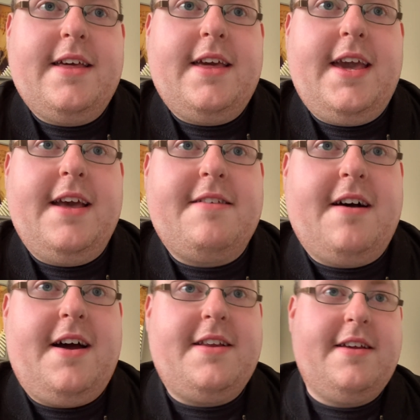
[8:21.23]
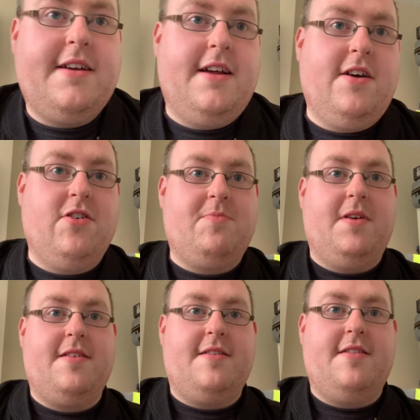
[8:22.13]
He has died at a
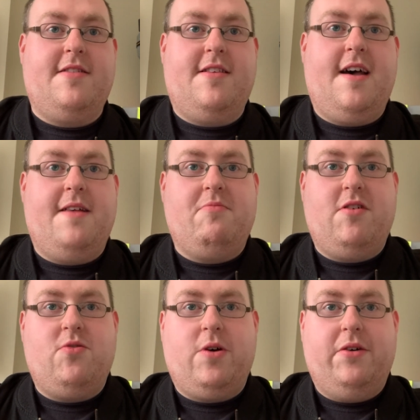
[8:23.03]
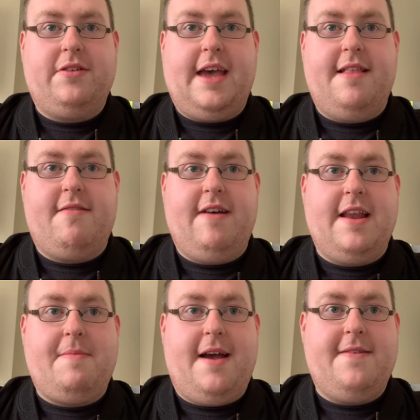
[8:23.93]
hospice in Tunbridge Wells, Kent,
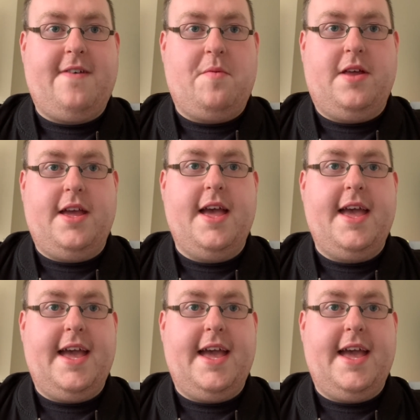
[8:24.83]
surrounded by his family.